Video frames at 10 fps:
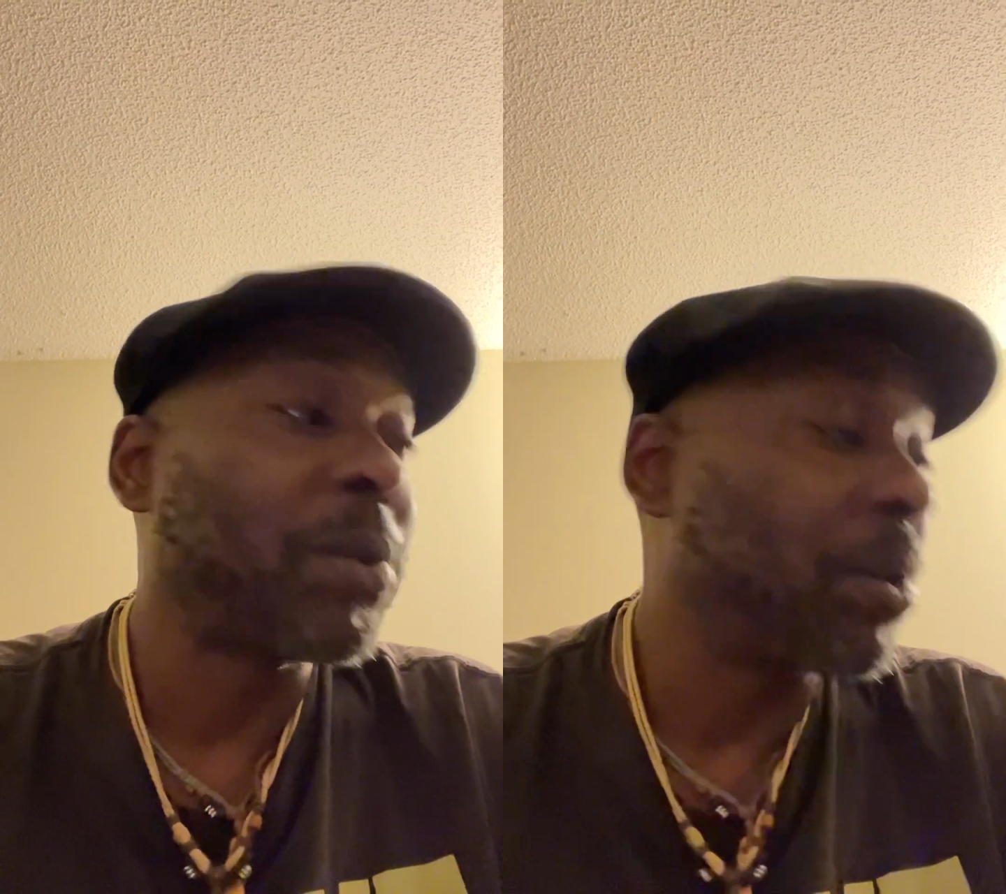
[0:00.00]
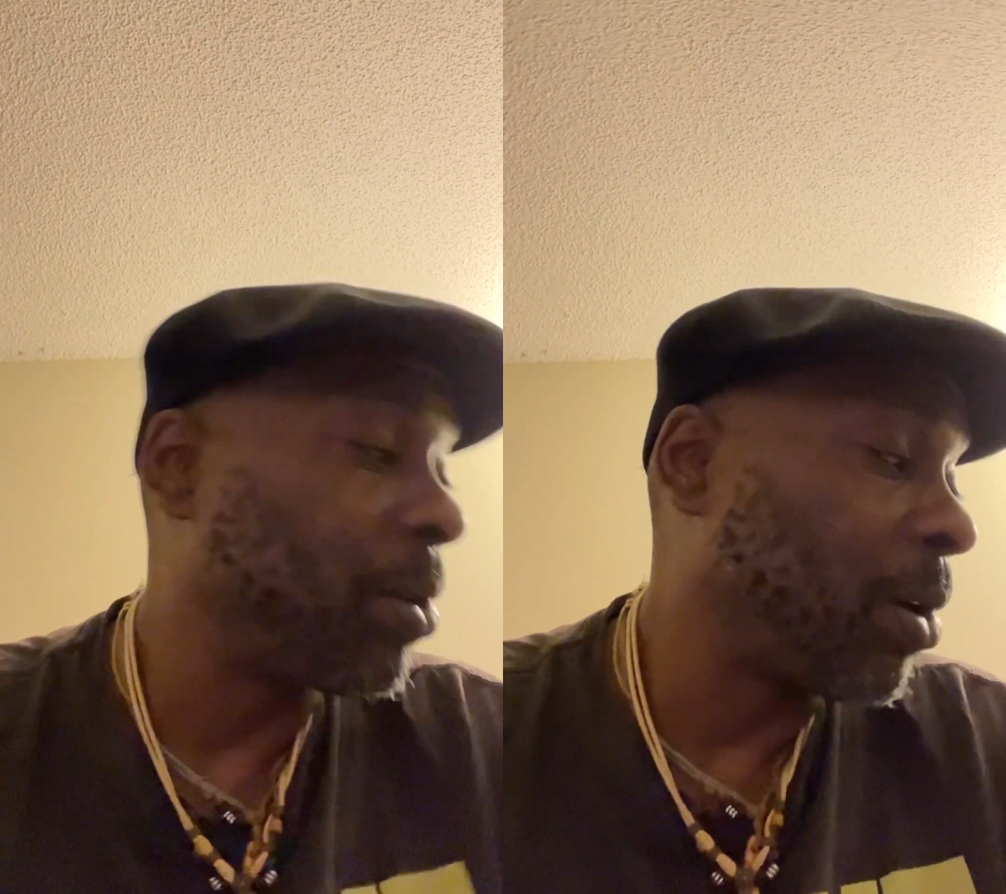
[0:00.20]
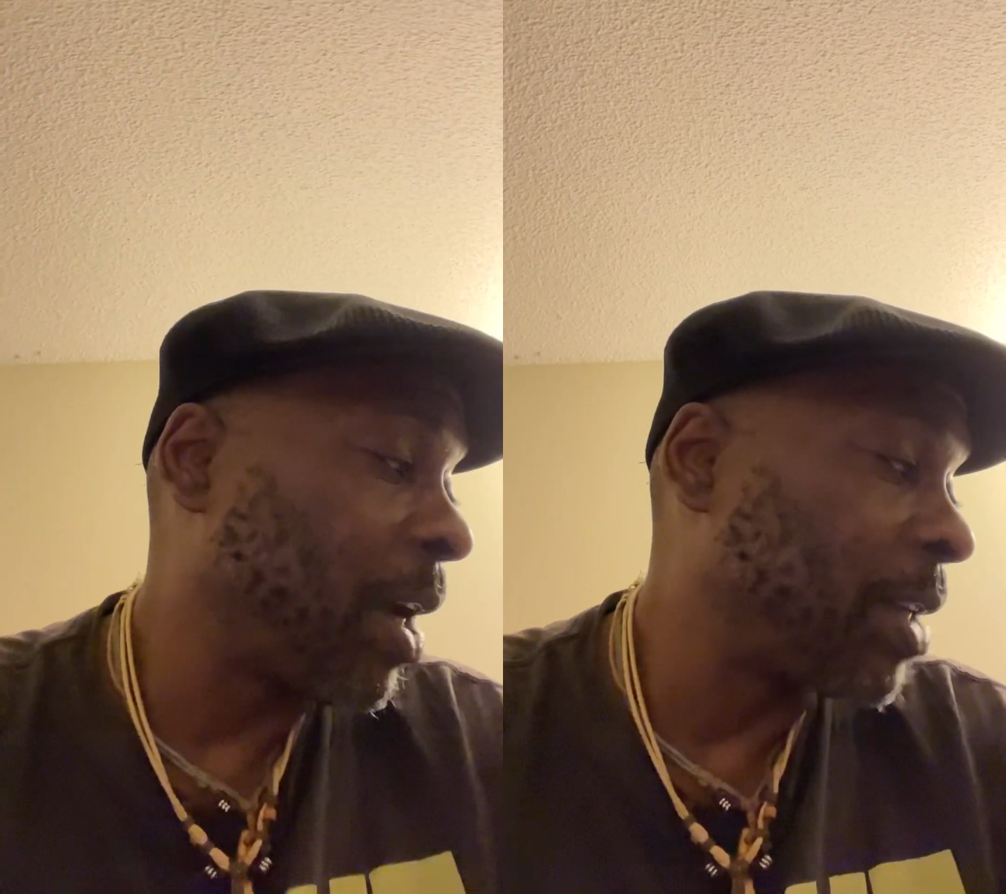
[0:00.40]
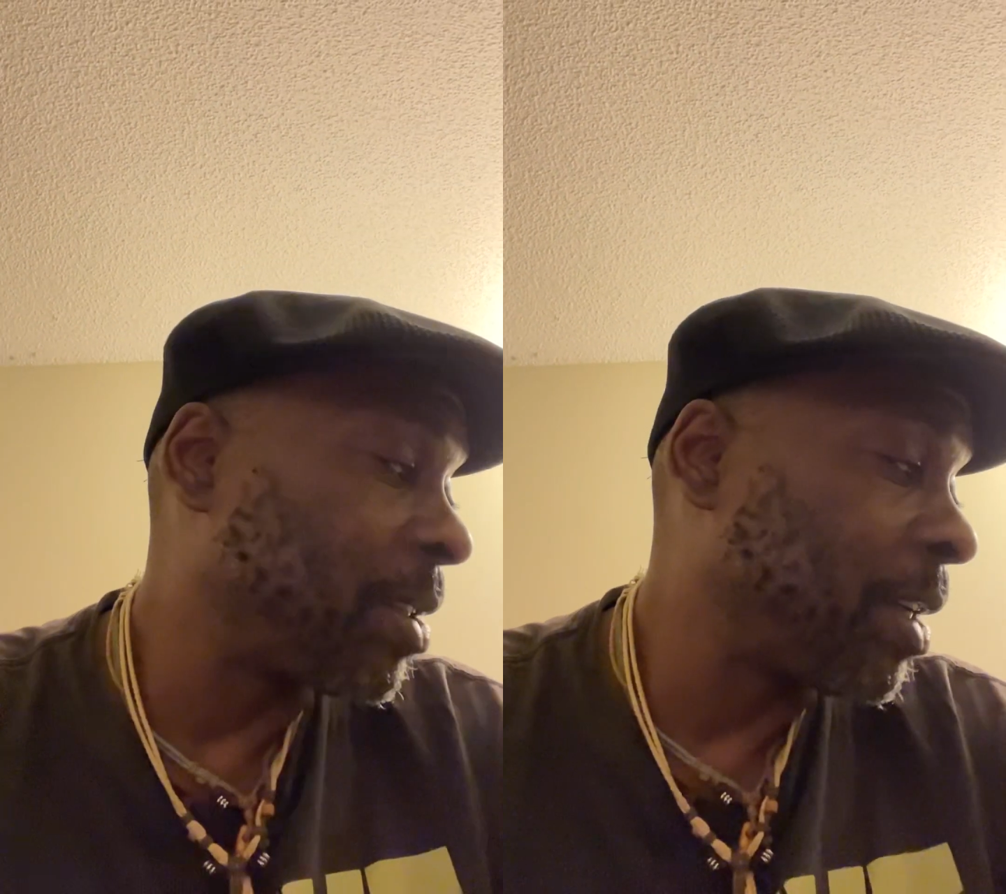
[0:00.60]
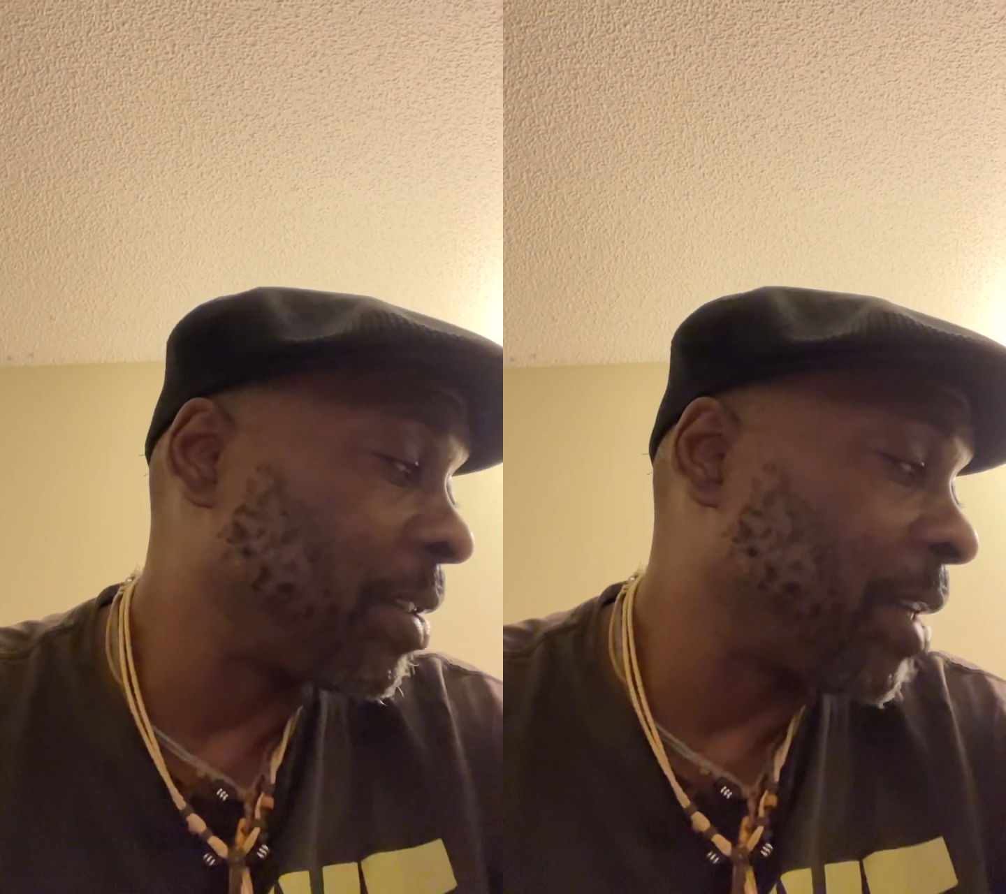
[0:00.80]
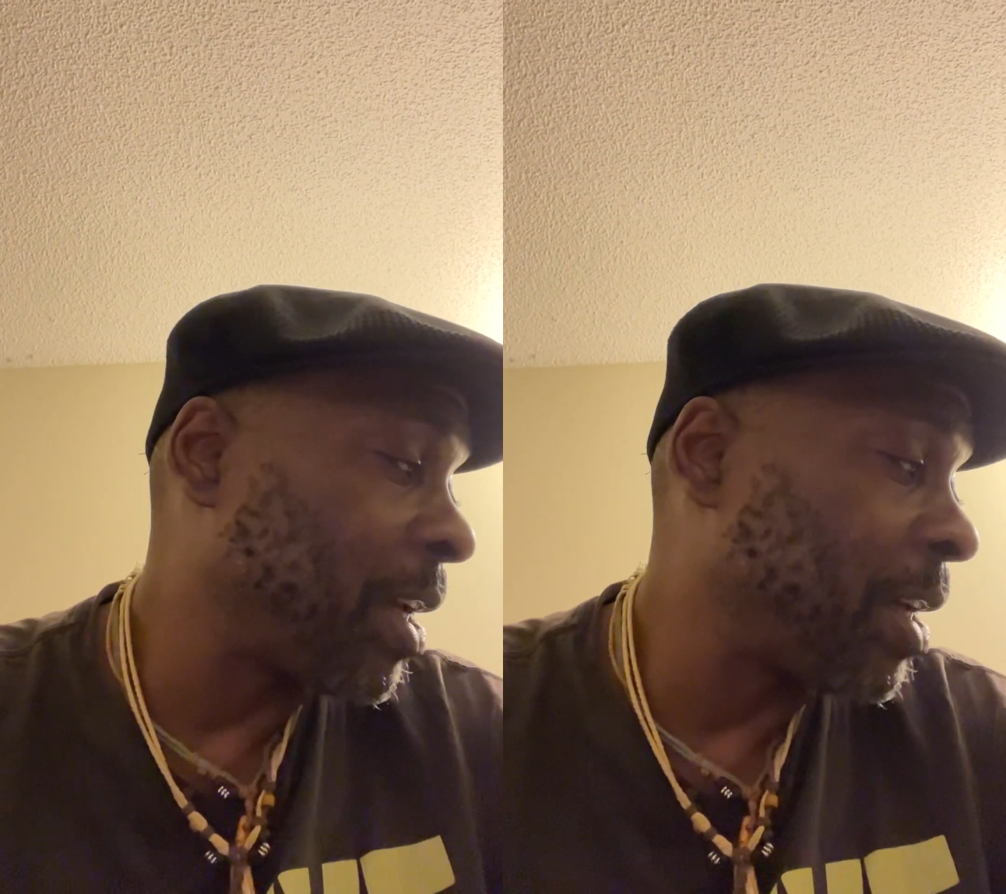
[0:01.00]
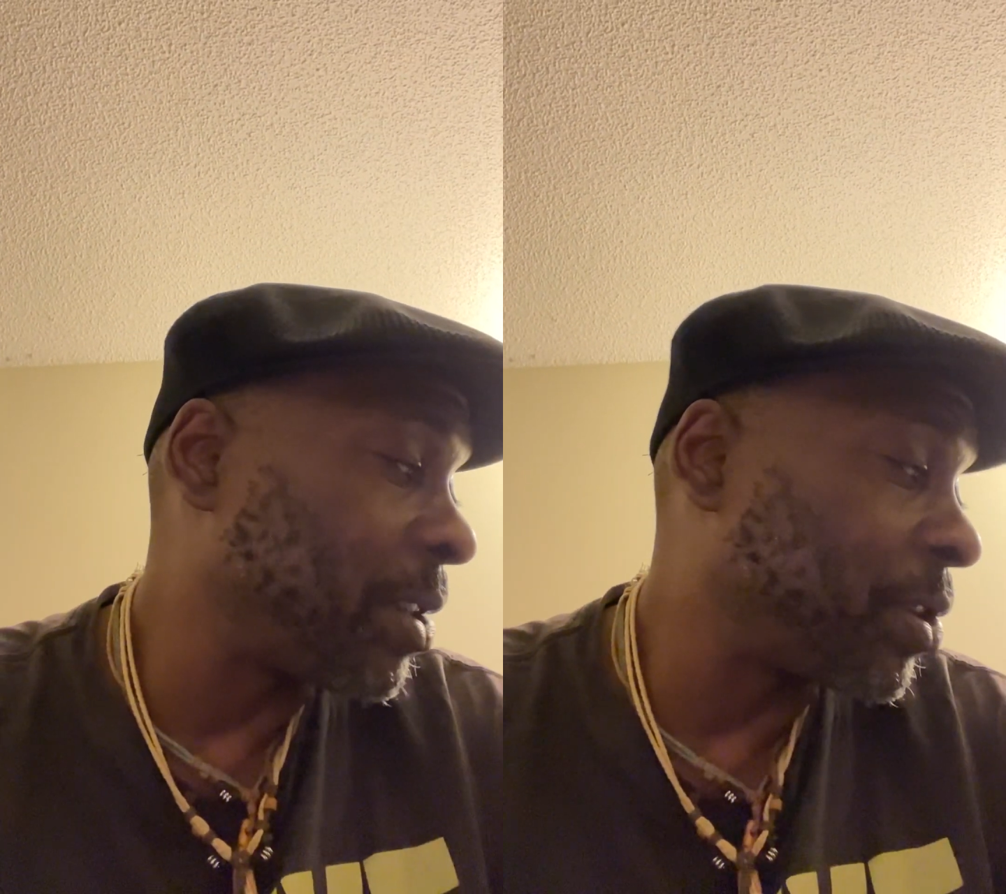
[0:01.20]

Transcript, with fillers: you know, as they saying,